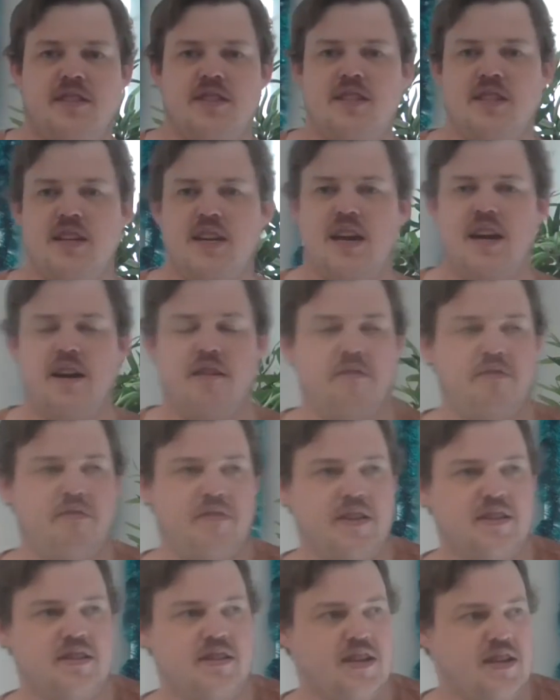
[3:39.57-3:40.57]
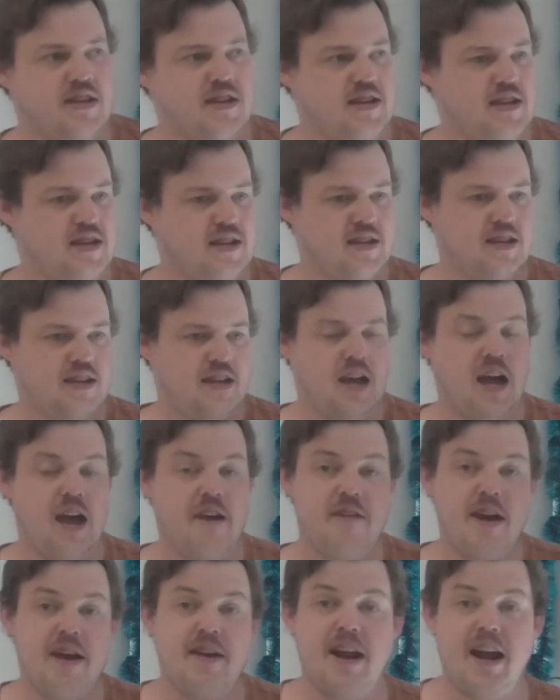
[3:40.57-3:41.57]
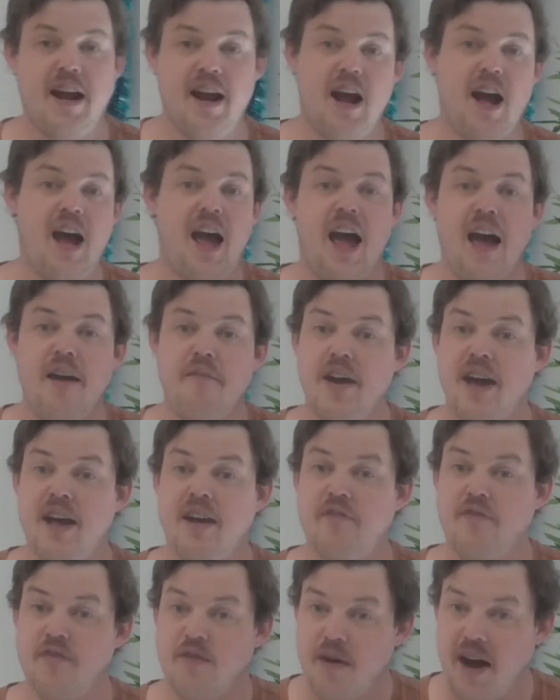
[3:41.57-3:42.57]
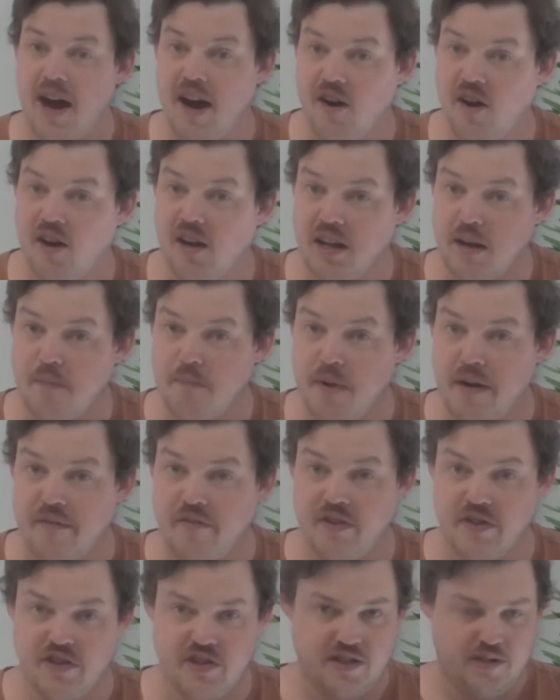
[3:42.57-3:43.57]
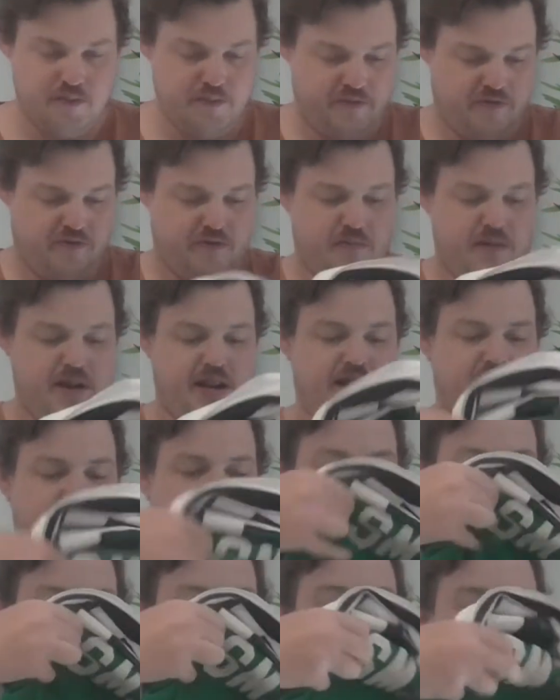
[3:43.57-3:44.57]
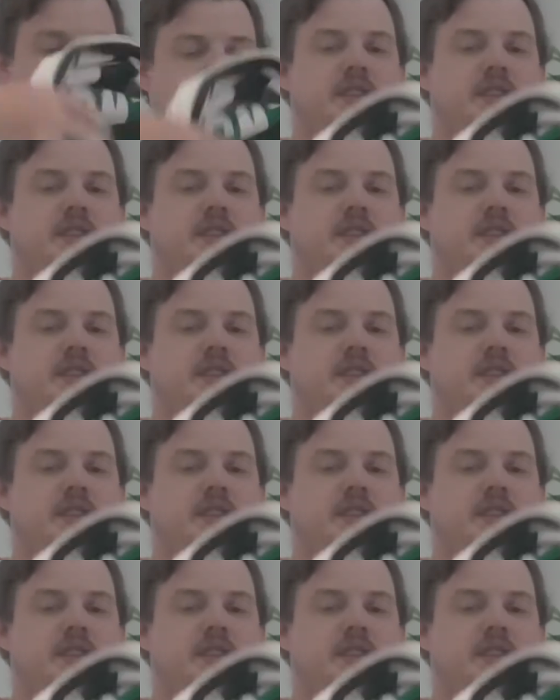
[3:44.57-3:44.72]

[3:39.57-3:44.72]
Let's see how it fits. I have had a few alcoholic beverages before making this video.